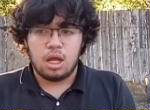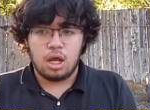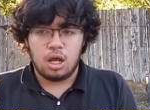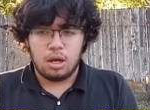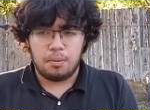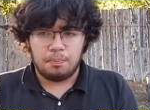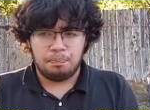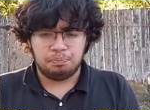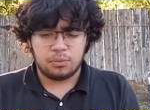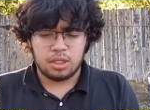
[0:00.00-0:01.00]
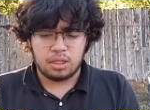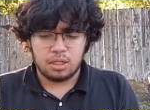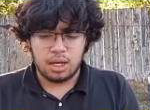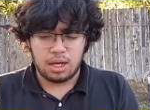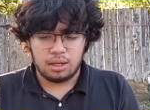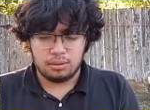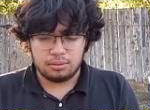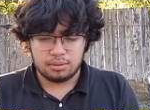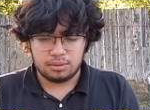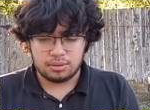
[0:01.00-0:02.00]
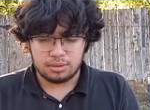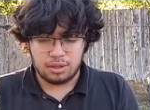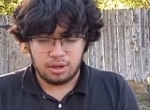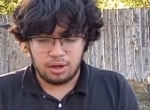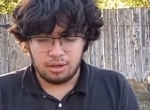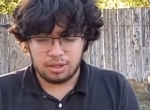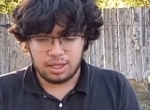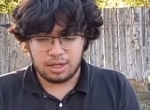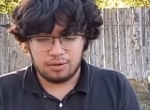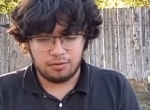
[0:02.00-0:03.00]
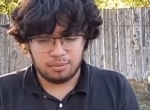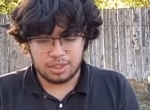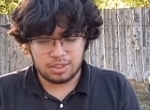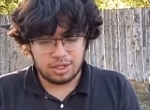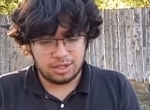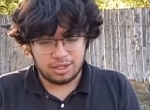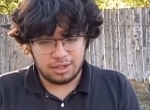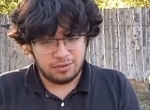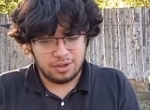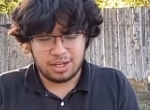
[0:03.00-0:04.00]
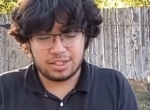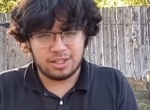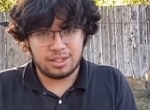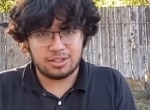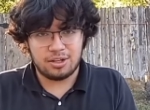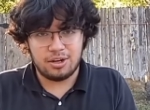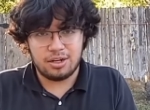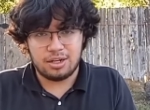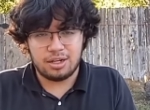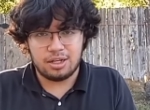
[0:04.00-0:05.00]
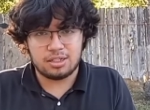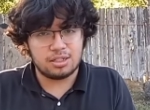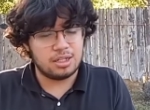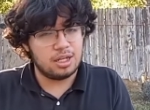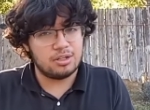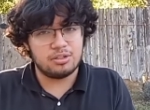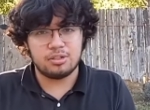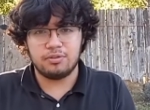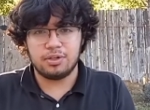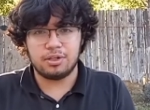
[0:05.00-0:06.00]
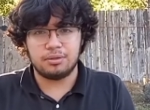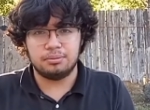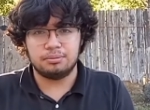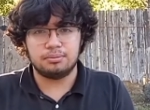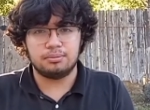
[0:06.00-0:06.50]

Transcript: Um, yeah all of that information I give you guys at the start. Let's get into the video.